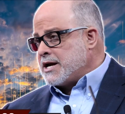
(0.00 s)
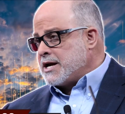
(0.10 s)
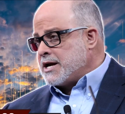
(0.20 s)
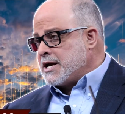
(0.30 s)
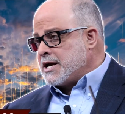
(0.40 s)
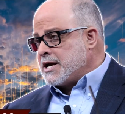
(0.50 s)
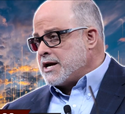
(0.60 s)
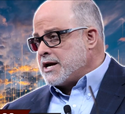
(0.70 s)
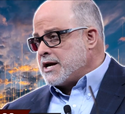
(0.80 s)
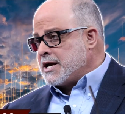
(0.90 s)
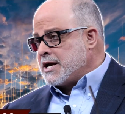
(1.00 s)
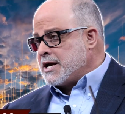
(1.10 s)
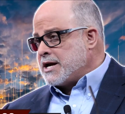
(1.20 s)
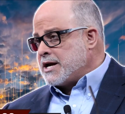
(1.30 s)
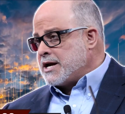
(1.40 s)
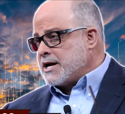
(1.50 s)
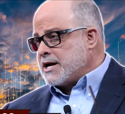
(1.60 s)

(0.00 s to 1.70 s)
(silence)